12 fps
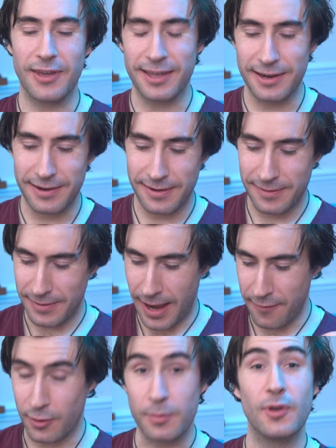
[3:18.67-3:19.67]
They can
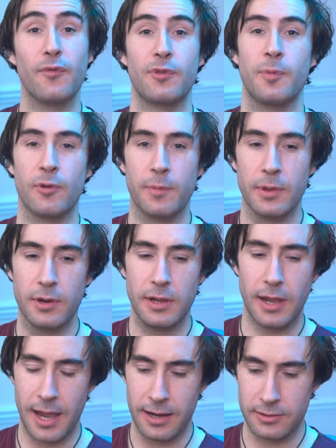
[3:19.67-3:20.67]
have some
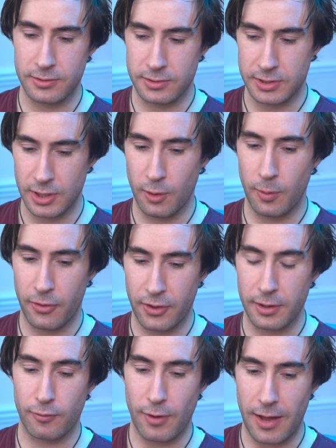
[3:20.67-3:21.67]
self-responsibility and deal with
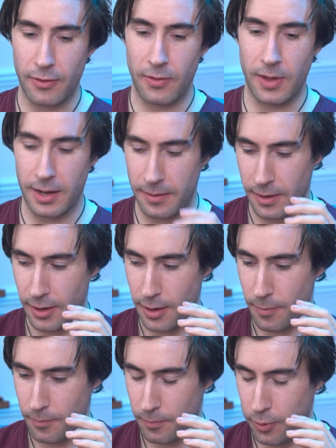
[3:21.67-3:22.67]
things rather than
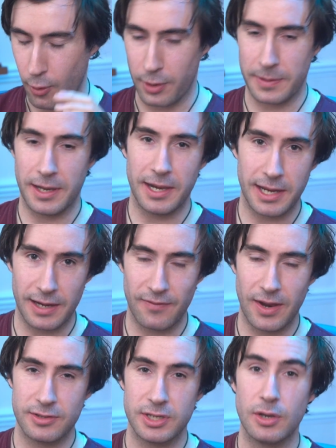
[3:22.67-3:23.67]
pouring their negative
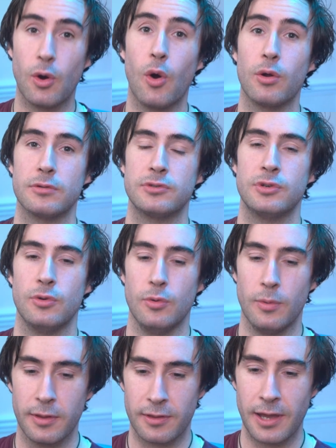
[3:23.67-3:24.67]
energy
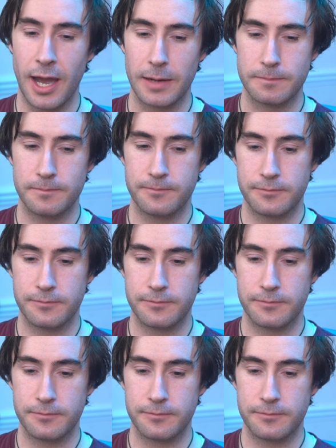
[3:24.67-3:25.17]
onto his cat.